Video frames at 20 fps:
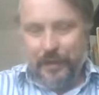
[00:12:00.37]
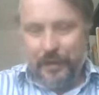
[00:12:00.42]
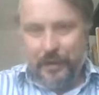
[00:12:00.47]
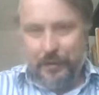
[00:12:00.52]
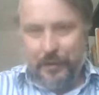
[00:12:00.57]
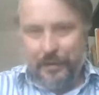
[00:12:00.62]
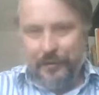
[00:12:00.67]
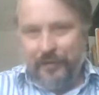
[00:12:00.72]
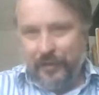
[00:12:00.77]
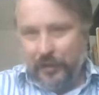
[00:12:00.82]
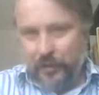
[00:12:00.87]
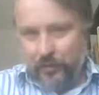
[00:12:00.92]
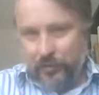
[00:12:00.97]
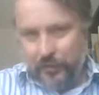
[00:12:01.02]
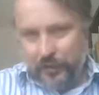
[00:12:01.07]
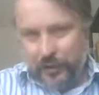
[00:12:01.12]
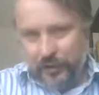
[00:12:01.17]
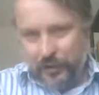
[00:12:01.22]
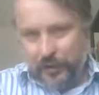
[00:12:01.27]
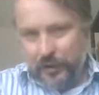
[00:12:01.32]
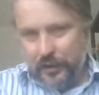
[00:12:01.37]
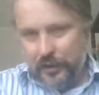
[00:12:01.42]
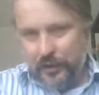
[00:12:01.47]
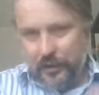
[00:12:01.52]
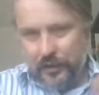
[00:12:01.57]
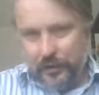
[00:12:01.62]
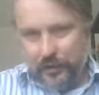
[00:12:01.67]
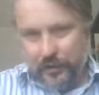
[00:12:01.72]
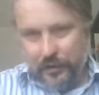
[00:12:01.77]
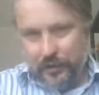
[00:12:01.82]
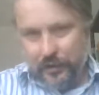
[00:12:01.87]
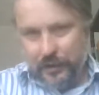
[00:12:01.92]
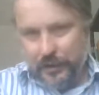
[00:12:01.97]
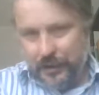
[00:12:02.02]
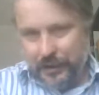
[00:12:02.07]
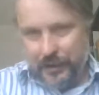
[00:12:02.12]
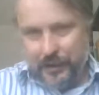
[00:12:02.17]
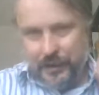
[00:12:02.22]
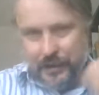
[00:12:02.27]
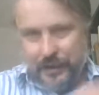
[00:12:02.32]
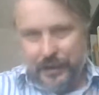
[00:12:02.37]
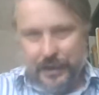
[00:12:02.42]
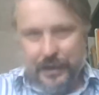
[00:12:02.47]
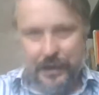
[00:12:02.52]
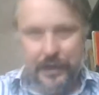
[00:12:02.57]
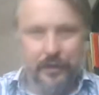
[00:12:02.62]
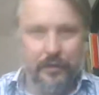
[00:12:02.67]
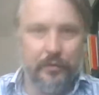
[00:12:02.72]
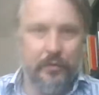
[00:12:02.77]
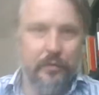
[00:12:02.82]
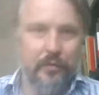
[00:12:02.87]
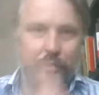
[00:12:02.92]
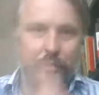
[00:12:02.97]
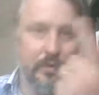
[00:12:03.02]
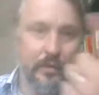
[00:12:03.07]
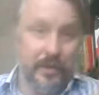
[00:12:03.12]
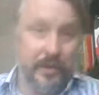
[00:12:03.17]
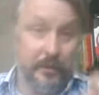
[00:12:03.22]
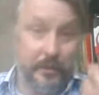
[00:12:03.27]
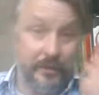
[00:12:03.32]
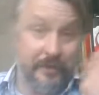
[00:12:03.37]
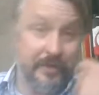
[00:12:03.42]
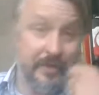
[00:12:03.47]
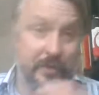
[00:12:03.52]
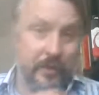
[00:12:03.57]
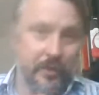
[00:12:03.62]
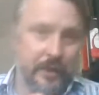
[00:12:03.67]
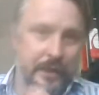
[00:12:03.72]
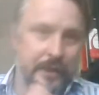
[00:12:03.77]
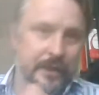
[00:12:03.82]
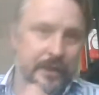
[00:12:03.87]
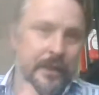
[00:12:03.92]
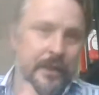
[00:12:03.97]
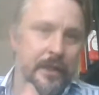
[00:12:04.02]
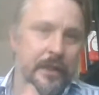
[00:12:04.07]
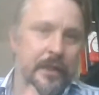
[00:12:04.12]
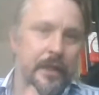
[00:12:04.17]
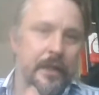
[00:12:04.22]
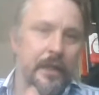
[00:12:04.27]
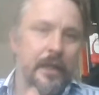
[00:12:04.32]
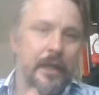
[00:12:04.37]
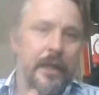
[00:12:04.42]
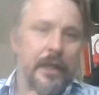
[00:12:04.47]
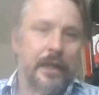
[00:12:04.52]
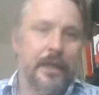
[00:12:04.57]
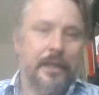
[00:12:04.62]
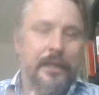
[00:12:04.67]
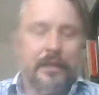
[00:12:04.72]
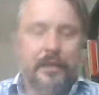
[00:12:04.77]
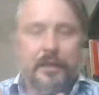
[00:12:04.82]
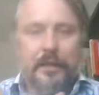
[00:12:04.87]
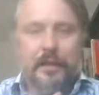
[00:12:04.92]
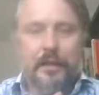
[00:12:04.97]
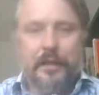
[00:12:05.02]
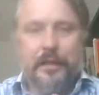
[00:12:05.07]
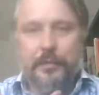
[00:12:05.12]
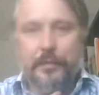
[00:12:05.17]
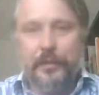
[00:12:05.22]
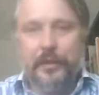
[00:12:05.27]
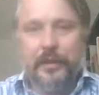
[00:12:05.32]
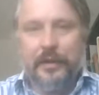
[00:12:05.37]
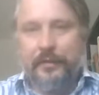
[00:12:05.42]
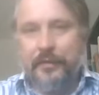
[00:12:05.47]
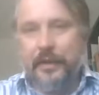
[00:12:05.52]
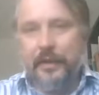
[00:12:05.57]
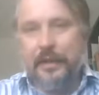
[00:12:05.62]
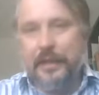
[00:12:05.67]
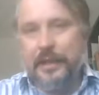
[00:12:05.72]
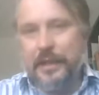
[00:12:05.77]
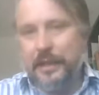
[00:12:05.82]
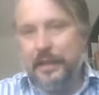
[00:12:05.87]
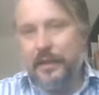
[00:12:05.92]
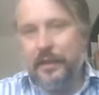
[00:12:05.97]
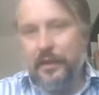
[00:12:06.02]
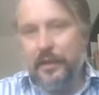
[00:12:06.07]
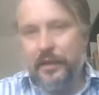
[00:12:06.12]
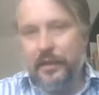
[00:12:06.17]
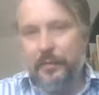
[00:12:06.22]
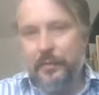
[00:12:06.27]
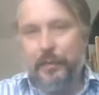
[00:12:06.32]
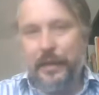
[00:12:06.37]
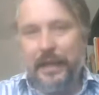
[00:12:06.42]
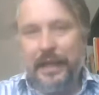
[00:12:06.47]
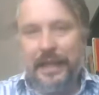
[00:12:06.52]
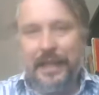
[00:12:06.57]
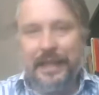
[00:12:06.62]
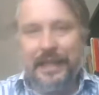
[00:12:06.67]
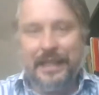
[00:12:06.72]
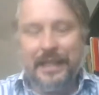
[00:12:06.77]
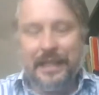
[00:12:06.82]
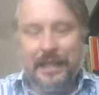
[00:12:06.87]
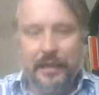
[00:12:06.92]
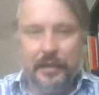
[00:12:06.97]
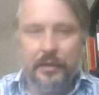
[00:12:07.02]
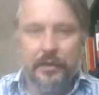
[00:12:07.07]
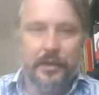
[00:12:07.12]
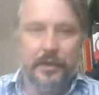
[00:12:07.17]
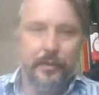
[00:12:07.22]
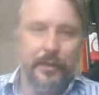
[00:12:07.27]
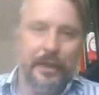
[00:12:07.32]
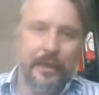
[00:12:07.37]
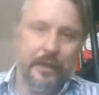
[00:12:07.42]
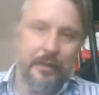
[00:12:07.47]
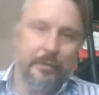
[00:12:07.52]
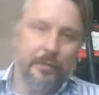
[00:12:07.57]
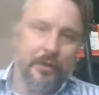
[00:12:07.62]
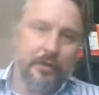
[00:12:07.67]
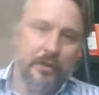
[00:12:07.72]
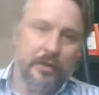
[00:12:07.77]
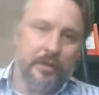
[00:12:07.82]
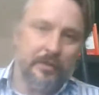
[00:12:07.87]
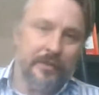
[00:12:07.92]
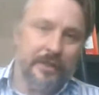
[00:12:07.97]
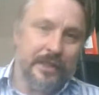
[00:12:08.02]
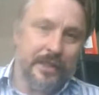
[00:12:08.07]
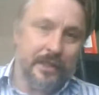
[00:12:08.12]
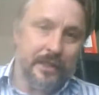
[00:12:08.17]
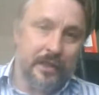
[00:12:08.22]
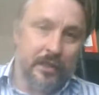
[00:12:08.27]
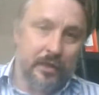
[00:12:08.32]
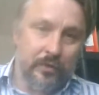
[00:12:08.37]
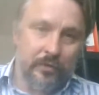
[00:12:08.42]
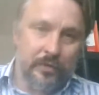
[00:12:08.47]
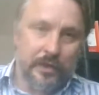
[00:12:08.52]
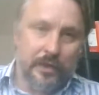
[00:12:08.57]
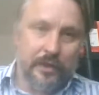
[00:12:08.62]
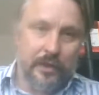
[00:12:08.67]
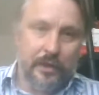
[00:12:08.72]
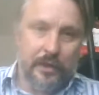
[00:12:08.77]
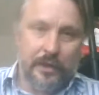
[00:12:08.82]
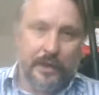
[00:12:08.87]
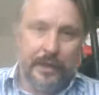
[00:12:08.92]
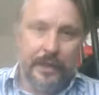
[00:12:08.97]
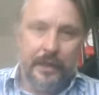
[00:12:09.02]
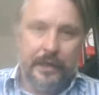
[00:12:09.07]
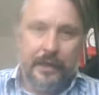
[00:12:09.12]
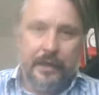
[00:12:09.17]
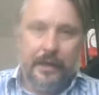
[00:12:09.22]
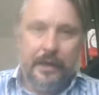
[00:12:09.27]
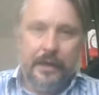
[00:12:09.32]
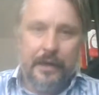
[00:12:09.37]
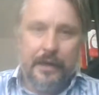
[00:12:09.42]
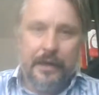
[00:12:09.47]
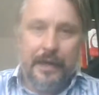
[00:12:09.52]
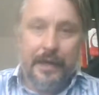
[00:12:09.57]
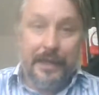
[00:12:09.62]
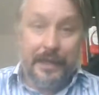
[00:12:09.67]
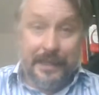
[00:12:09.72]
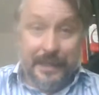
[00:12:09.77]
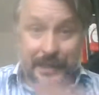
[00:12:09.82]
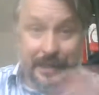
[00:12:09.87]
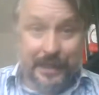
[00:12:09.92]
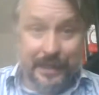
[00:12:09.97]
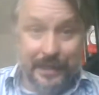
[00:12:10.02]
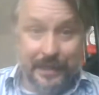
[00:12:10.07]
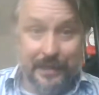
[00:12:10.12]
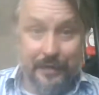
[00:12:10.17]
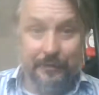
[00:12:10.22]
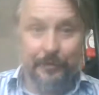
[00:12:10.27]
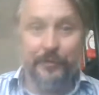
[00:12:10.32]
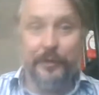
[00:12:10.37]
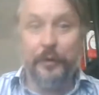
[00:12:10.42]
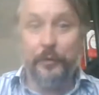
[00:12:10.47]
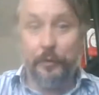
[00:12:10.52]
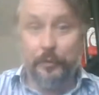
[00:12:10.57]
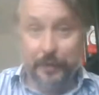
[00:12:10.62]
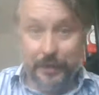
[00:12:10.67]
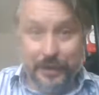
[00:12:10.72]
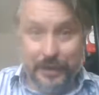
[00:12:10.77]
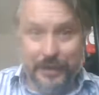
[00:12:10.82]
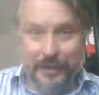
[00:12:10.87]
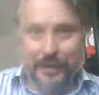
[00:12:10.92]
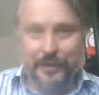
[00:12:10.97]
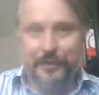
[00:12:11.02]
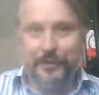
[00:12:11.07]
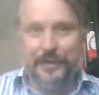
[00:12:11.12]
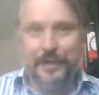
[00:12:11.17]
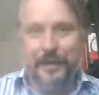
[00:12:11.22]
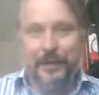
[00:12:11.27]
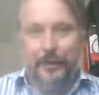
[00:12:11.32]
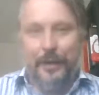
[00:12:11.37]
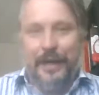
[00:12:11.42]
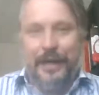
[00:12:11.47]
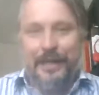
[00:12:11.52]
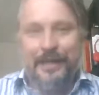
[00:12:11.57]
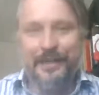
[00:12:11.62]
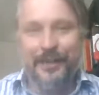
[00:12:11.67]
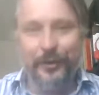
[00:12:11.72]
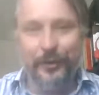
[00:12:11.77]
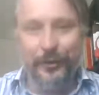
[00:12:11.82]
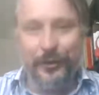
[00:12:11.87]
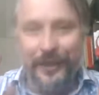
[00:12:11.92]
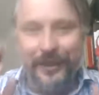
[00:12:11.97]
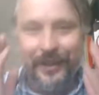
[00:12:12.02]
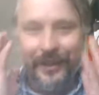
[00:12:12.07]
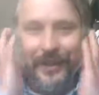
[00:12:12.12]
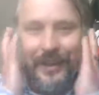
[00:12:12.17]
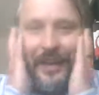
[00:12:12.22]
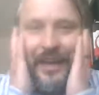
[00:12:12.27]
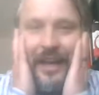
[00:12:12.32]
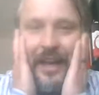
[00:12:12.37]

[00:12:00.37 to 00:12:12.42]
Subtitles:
with the Golden Gun, License to Kill, Quantum of Solace, and Tomorrow Never Dies is good, but it didn't do so well at the box office as GoldenEye. It's an excellent film, but didn't do as well as GoldenEye.